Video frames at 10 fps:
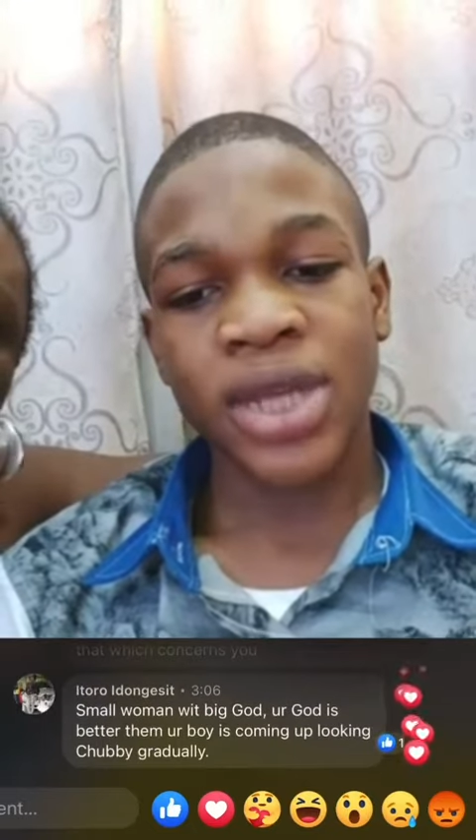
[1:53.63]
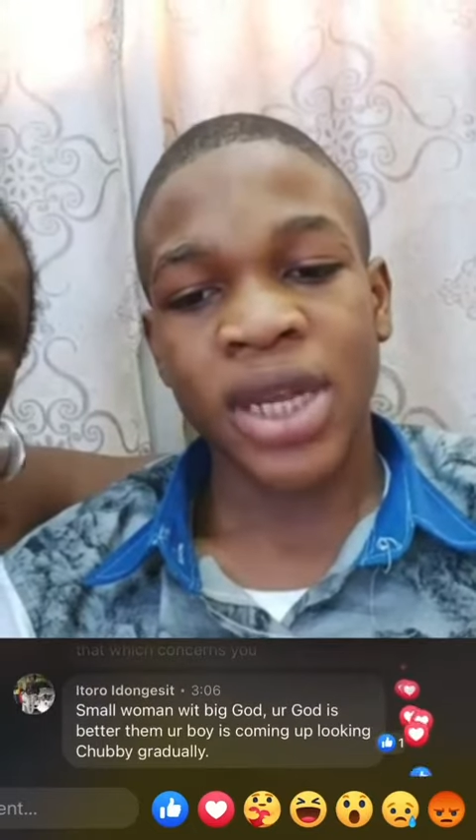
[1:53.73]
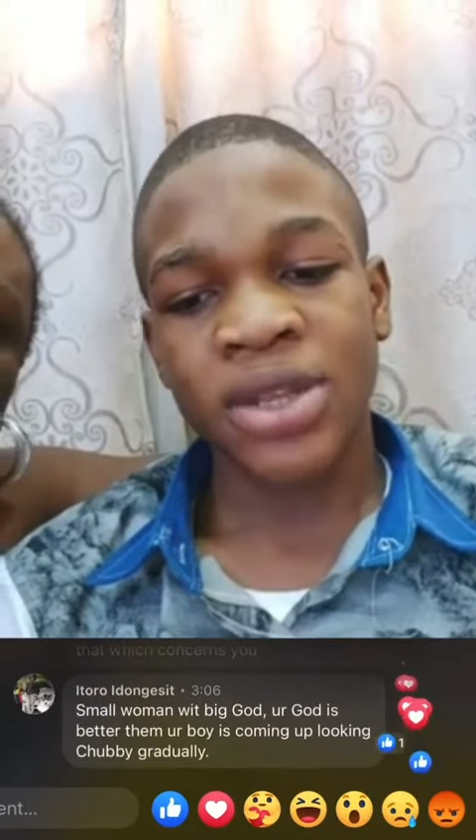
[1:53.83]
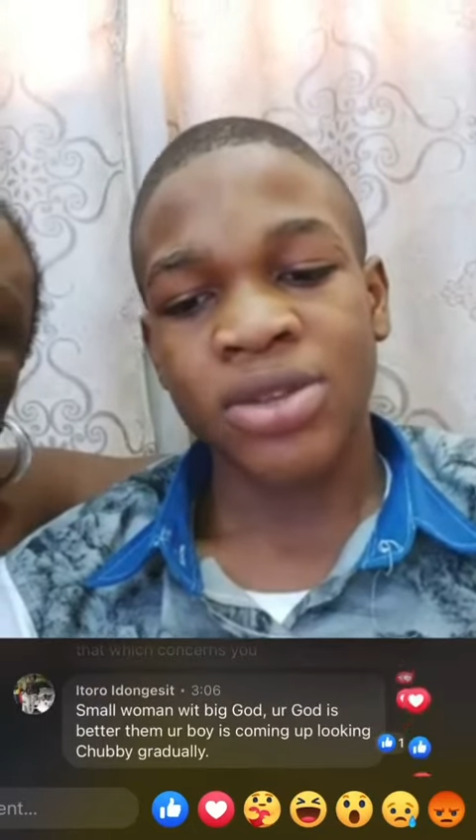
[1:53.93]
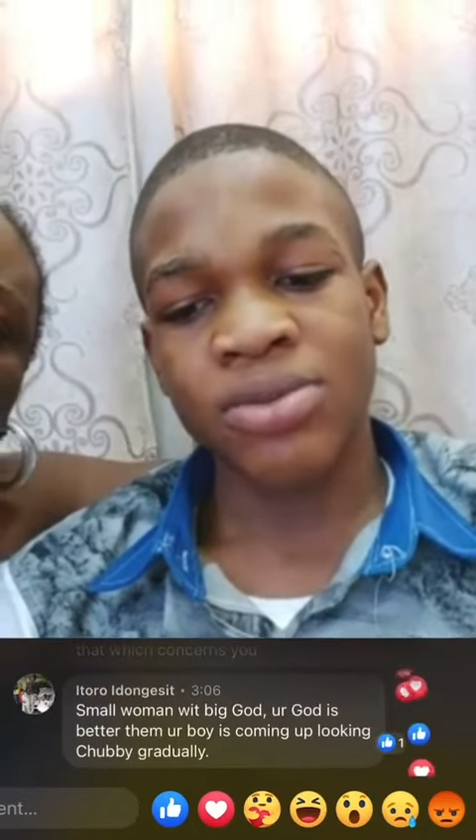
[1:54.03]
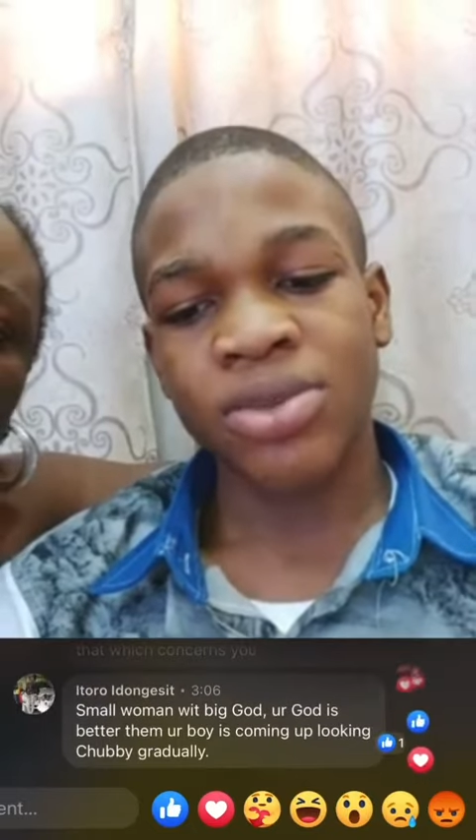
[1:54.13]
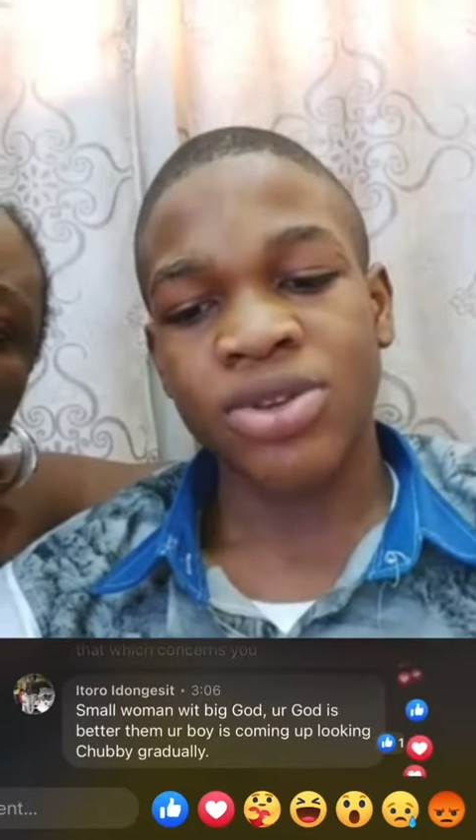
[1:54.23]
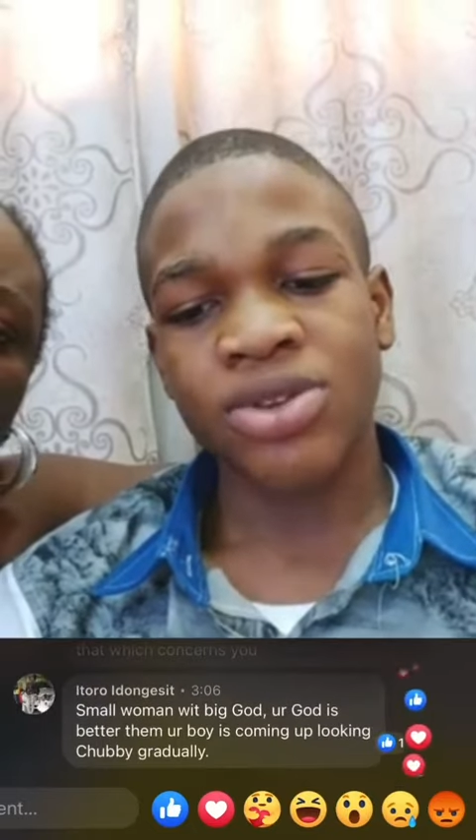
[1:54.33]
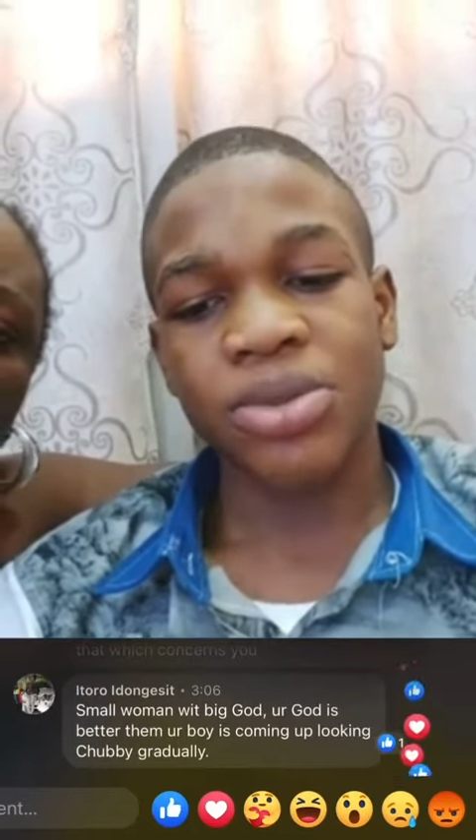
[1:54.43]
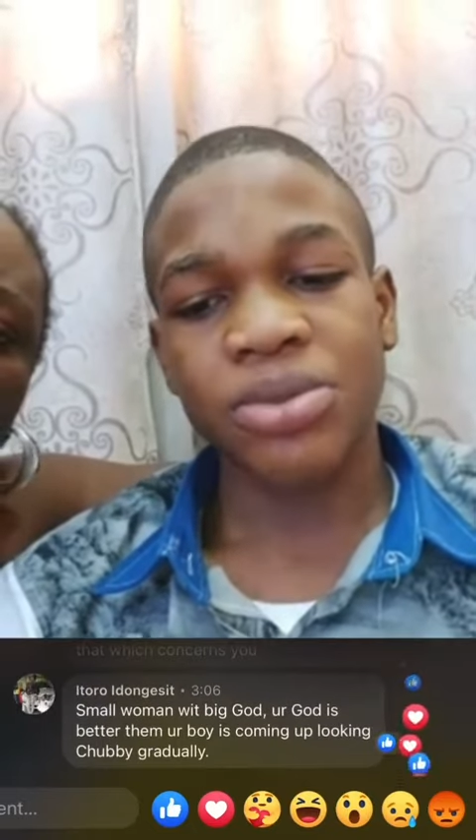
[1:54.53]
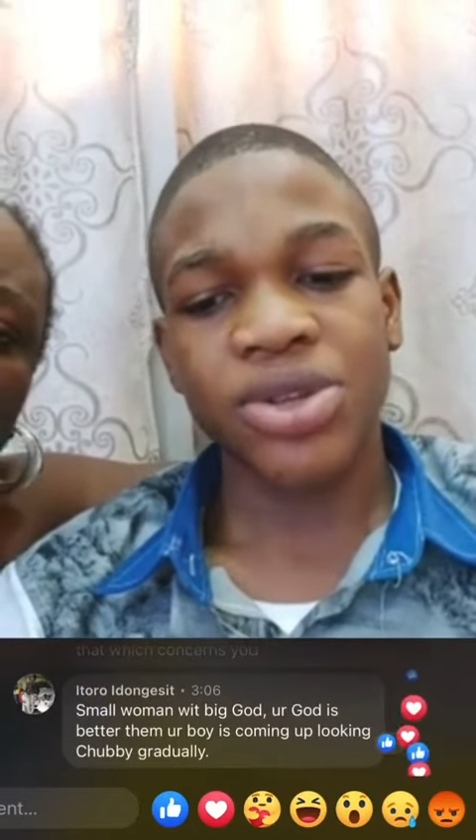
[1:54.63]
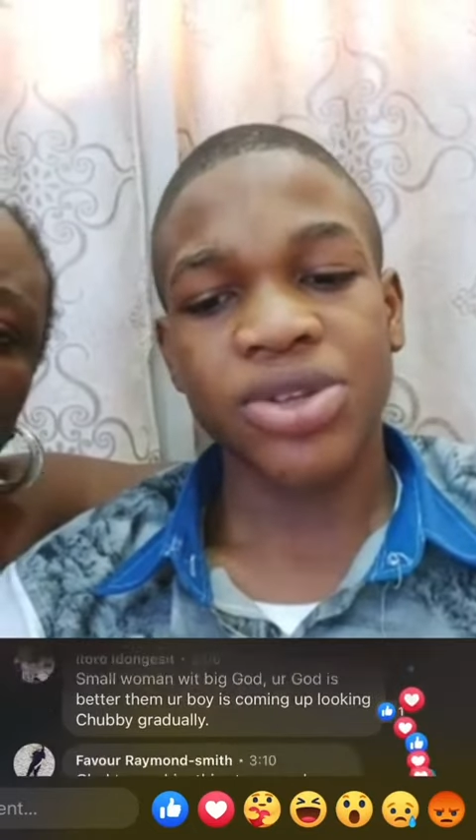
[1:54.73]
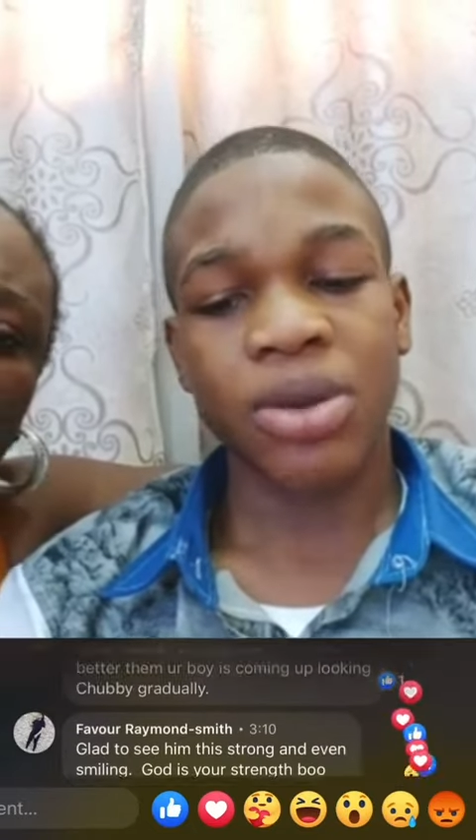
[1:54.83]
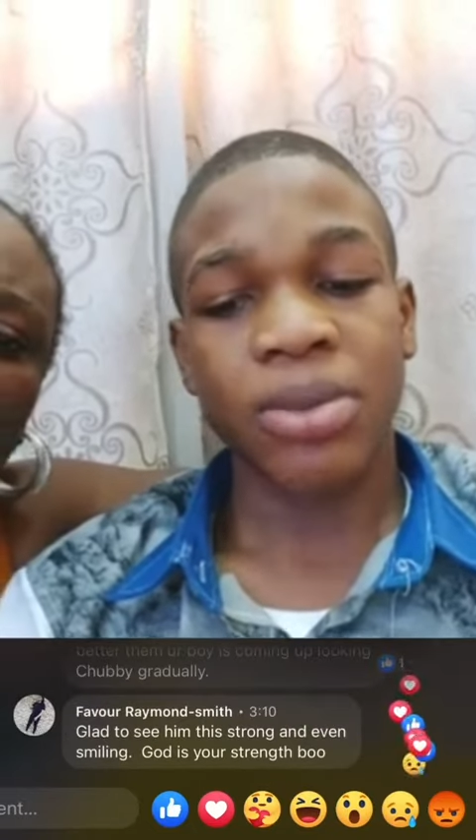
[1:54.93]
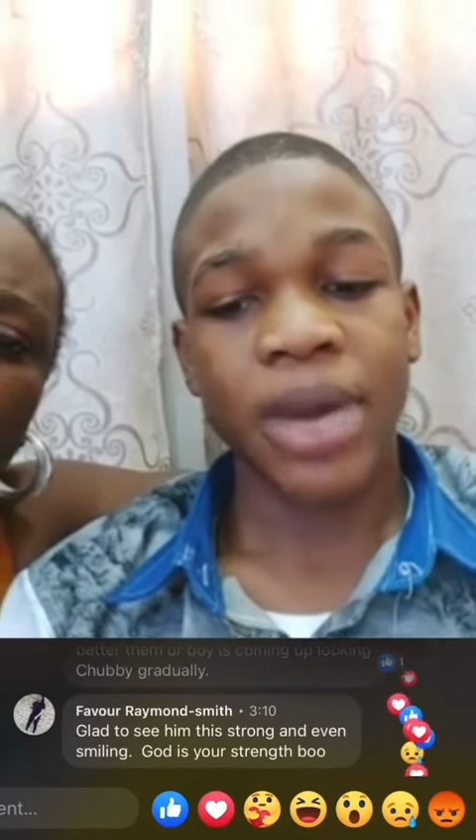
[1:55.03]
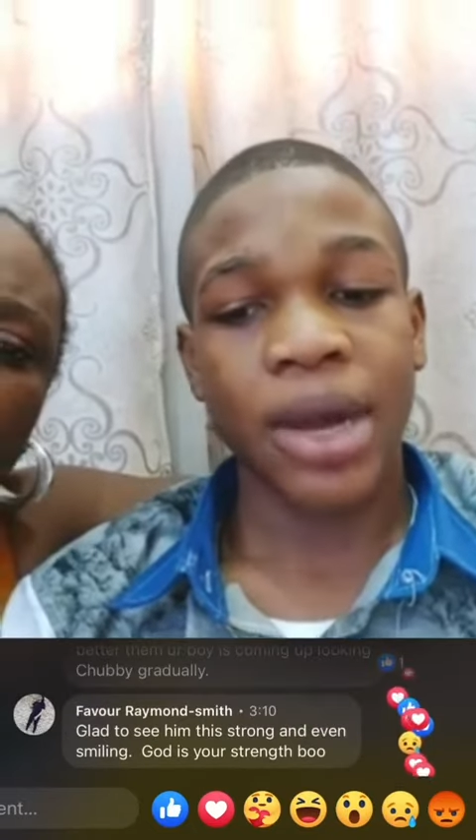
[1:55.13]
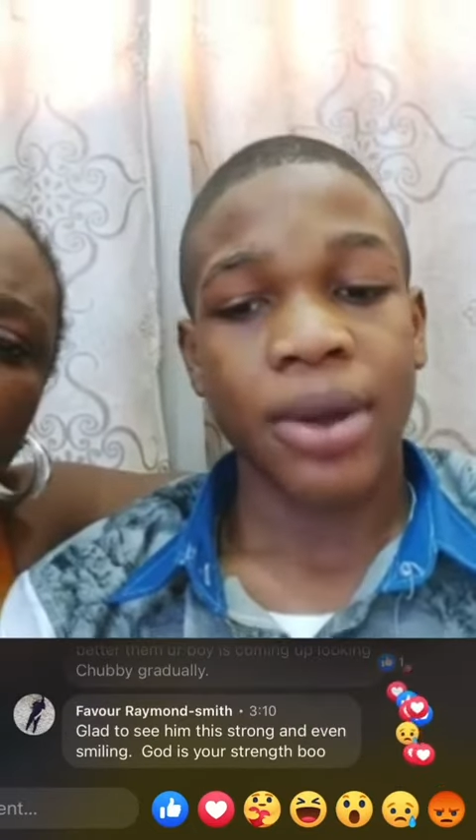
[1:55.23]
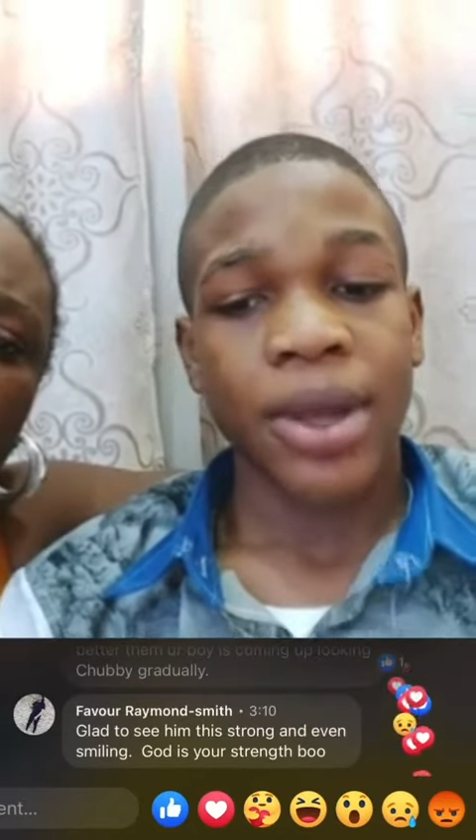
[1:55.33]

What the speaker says: and it would be beating me somehow.